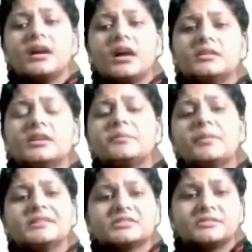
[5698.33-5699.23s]
other
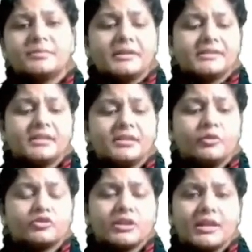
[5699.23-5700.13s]
person's
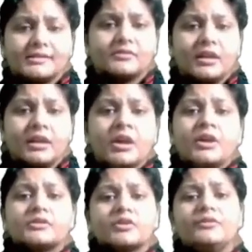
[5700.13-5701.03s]
emotion as well.
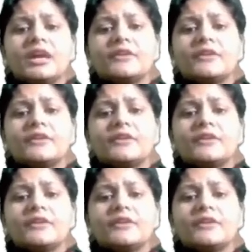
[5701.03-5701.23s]
So we